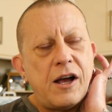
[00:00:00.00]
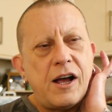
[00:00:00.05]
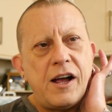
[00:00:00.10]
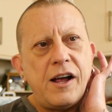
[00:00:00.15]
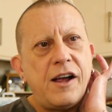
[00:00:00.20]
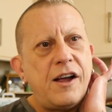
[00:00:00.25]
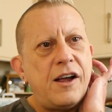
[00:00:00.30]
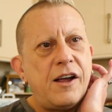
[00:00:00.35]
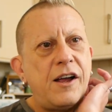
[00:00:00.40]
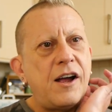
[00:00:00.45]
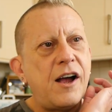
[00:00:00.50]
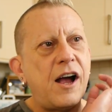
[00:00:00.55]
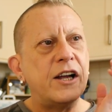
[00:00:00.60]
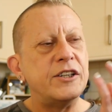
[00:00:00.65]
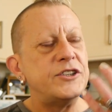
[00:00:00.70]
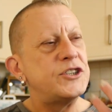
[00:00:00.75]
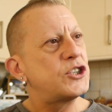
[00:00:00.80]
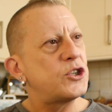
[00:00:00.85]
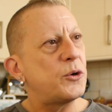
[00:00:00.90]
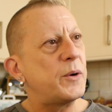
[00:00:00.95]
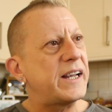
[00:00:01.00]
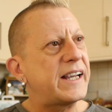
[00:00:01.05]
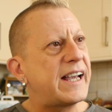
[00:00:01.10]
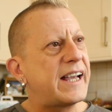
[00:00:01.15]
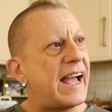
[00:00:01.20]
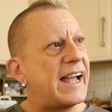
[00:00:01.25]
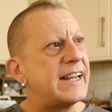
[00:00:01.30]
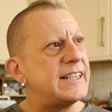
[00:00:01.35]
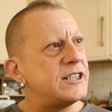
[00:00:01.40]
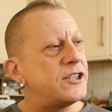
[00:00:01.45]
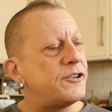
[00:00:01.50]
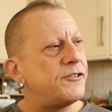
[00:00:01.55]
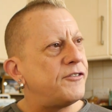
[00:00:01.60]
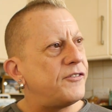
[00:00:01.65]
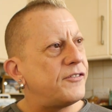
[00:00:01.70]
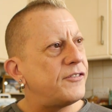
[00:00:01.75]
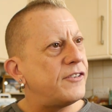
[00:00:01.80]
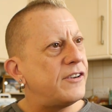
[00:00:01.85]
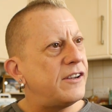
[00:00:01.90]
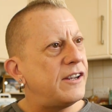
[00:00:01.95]
uh, and so it kind
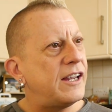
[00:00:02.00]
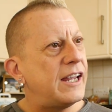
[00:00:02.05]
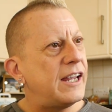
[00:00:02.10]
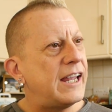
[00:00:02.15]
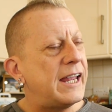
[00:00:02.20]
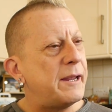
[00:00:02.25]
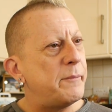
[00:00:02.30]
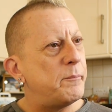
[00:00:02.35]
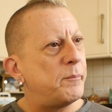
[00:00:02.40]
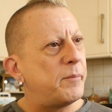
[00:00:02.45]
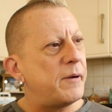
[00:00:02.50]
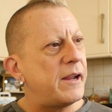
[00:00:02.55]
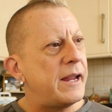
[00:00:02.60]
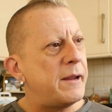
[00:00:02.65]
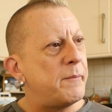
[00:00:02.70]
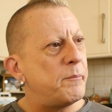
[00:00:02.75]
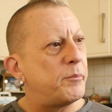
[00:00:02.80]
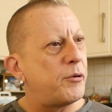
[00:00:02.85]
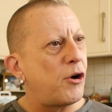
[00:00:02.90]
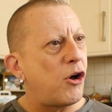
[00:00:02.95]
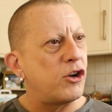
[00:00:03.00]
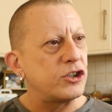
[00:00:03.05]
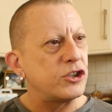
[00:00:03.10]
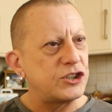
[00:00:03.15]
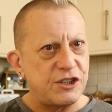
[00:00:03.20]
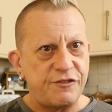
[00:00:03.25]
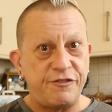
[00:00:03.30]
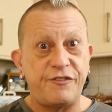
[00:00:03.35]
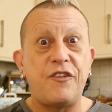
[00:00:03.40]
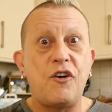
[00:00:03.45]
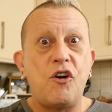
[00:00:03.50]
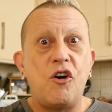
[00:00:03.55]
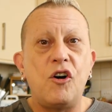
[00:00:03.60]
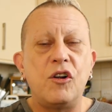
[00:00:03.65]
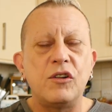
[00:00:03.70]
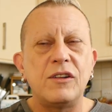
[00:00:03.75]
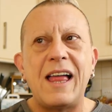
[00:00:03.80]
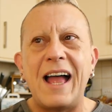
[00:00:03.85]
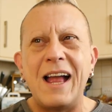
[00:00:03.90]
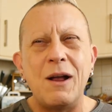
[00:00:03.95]
of it it brought to
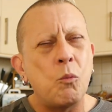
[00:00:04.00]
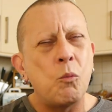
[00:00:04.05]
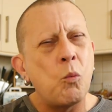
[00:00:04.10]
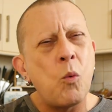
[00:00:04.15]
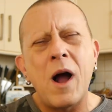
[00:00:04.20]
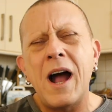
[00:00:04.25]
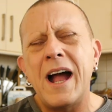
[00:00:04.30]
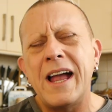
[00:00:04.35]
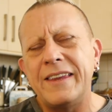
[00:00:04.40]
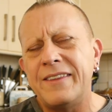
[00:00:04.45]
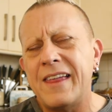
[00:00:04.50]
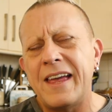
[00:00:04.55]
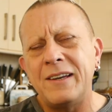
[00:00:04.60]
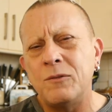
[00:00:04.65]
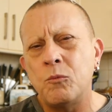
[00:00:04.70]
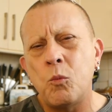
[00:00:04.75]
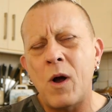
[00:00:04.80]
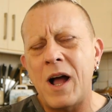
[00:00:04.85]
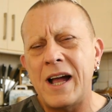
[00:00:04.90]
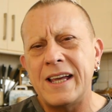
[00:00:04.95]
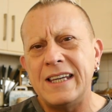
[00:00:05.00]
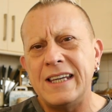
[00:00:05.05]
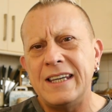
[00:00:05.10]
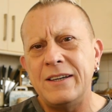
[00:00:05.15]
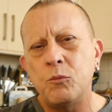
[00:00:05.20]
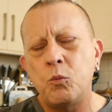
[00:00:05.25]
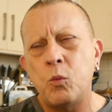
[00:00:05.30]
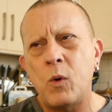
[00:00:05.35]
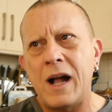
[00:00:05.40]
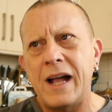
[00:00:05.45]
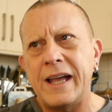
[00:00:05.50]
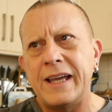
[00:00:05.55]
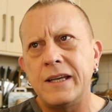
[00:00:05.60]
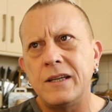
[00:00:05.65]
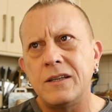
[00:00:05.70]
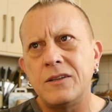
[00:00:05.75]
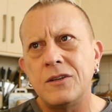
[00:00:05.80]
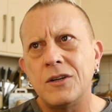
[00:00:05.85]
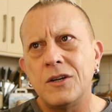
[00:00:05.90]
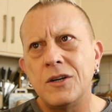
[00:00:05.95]
fore like why then why why
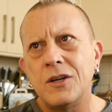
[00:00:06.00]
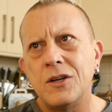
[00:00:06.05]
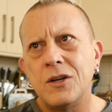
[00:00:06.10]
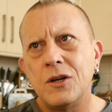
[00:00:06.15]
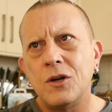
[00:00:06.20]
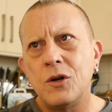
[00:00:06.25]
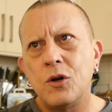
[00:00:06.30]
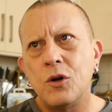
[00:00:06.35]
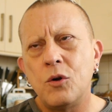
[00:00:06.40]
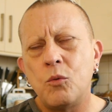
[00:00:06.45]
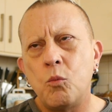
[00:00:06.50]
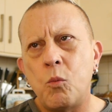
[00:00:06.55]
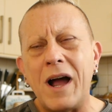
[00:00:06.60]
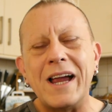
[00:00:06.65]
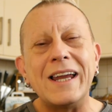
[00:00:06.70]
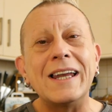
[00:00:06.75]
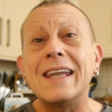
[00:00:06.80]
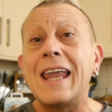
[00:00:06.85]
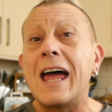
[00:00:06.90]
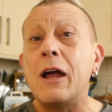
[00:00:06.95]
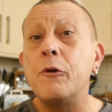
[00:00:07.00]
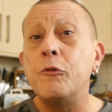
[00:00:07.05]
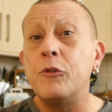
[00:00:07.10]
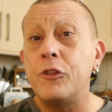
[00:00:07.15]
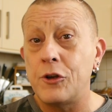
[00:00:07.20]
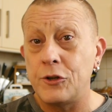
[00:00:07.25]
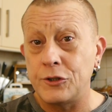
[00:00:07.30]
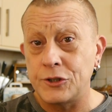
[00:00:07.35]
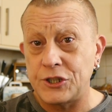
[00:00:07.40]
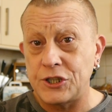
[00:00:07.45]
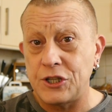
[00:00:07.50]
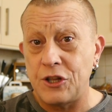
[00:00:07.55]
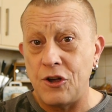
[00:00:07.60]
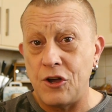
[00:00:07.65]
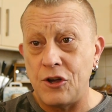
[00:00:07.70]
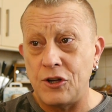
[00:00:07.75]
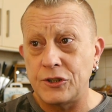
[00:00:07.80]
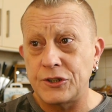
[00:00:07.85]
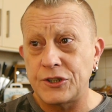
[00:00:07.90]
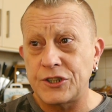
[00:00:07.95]
why allow those
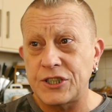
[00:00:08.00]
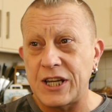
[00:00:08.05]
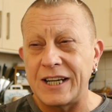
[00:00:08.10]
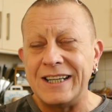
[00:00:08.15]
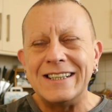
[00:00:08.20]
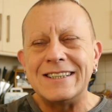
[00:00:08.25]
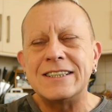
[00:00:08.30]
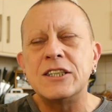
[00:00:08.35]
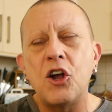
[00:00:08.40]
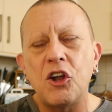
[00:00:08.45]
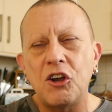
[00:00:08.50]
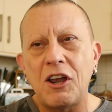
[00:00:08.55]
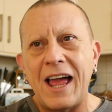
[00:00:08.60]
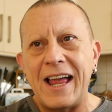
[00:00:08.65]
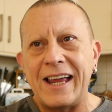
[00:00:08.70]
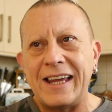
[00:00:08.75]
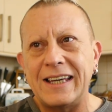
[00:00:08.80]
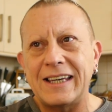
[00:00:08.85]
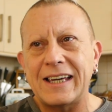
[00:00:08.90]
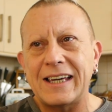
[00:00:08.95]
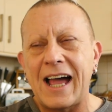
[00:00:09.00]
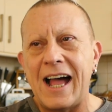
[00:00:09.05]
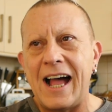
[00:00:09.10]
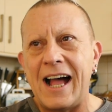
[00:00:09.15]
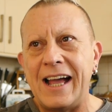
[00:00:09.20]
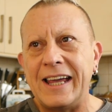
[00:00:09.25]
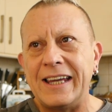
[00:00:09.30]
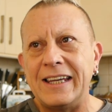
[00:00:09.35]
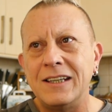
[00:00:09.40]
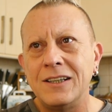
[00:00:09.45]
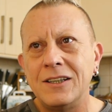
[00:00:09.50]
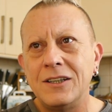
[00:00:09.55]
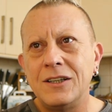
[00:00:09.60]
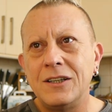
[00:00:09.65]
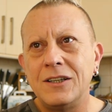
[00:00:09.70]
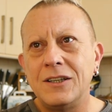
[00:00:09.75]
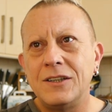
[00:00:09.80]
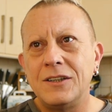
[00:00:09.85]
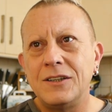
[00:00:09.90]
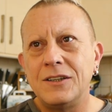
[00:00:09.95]
thoughts? And it's not like I
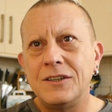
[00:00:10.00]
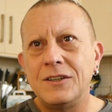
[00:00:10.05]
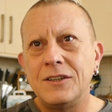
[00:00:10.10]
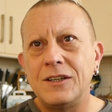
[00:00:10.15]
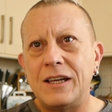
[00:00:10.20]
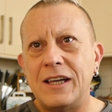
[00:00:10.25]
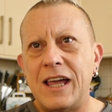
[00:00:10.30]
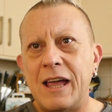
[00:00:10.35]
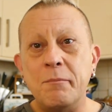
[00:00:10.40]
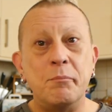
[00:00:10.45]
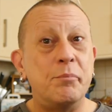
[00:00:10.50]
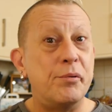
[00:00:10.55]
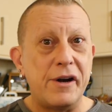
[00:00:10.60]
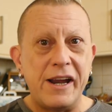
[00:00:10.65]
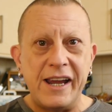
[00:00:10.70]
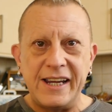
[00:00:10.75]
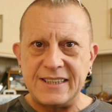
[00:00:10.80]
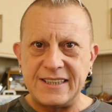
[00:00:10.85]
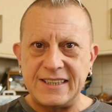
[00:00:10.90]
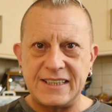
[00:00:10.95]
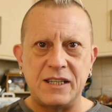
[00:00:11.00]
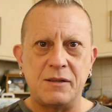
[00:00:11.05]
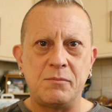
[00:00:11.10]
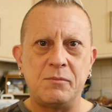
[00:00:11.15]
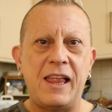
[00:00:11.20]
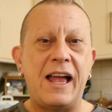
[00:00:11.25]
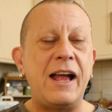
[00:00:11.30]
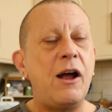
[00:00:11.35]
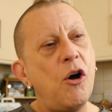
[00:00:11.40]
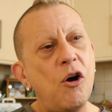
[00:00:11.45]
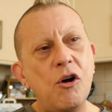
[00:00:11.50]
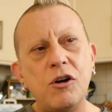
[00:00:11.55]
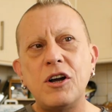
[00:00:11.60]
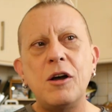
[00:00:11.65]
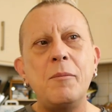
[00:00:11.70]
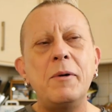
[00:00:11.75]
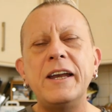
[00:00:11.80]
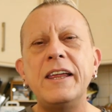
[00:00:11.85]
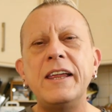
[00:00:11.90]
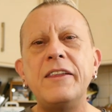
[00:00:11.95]
embrace them like oh
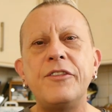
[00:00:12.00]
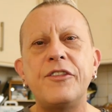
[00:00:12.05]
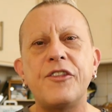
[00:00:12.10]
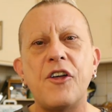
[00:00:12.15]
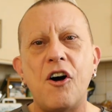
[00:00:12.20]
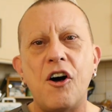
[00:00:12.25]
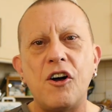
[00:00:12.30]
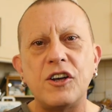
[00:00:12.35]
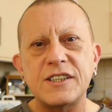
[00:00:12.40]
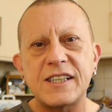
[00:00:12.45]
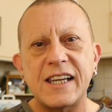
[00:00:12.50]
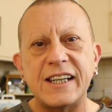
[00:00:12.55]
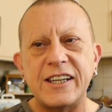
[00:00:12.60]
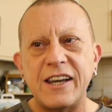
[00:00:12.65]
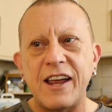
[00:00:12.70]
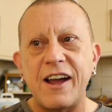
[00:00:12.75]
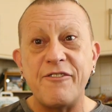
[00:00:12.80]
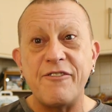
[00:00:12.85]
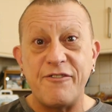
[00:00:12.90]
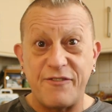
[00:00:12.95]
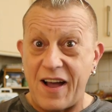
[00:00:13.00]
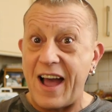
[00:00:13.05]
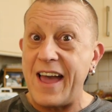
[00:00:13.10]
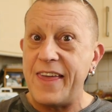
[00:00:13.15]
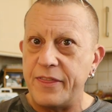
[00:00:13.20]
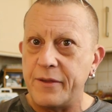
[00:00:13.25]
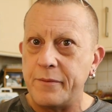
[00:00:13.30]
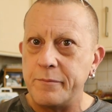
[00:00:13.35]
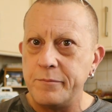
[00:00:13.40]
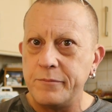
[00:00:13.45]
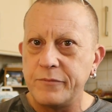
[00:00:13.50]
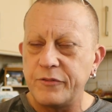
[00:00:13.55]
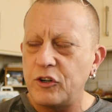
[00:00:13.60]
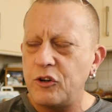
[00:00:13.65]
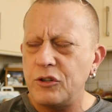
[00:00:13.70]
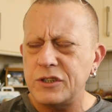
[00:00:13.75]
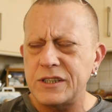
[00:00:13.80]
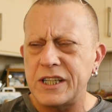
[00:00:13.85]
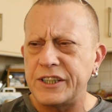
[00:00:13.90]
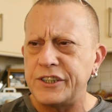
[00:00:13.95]
come on in thoughts. I I fight them. Of
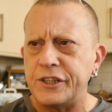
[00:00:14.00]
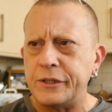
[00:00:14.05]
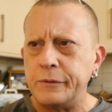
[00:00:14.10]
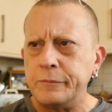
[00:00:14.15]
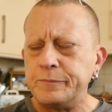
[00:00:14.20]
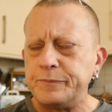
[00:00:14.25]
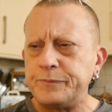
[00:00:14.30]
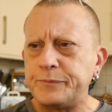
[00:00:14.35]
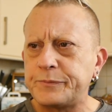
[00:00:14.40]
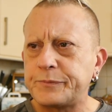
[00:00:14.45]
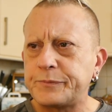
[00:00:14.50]
course I do